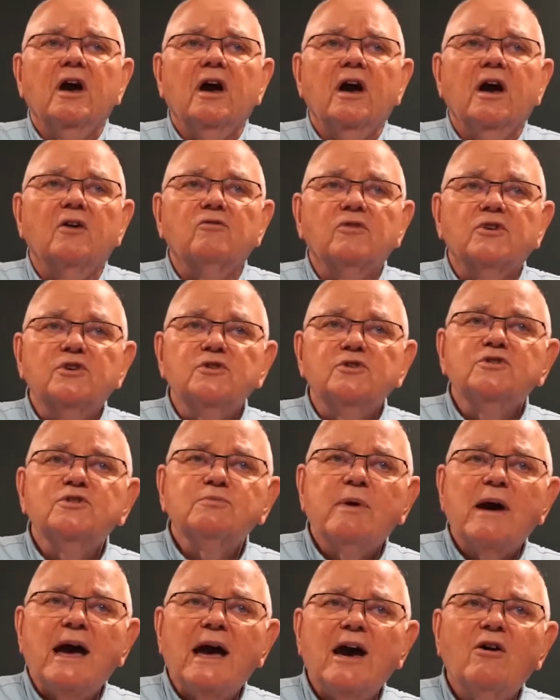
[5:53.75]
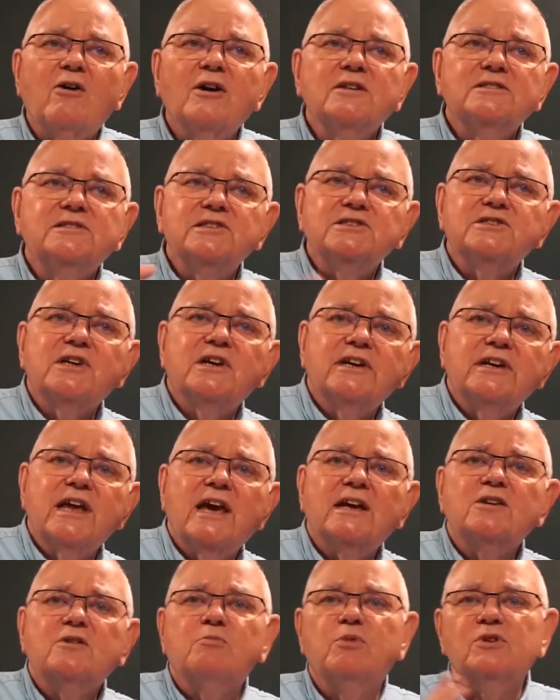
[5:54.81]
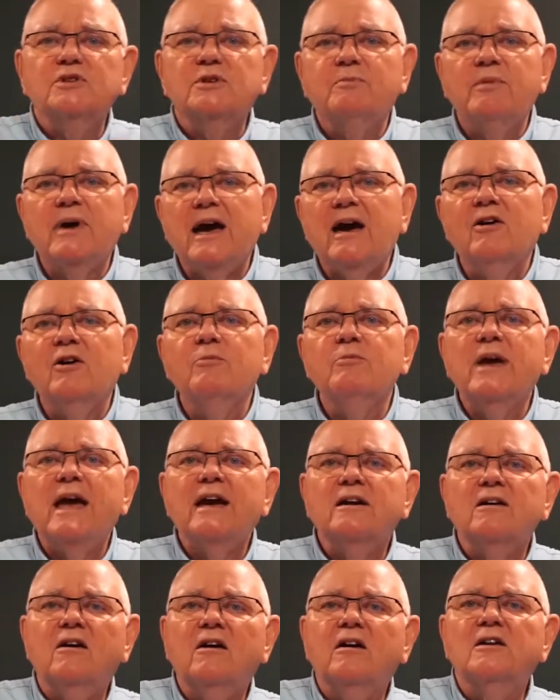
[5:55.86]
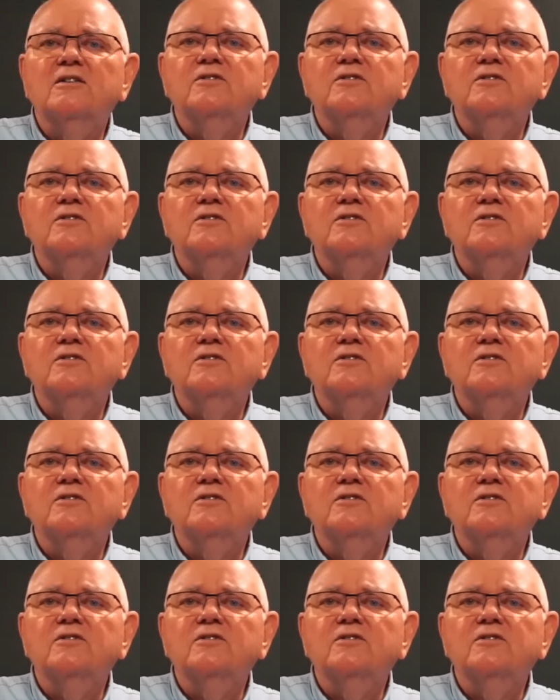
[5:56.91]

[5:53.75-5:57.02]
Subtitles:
reduce power, disconnect, put the power back on,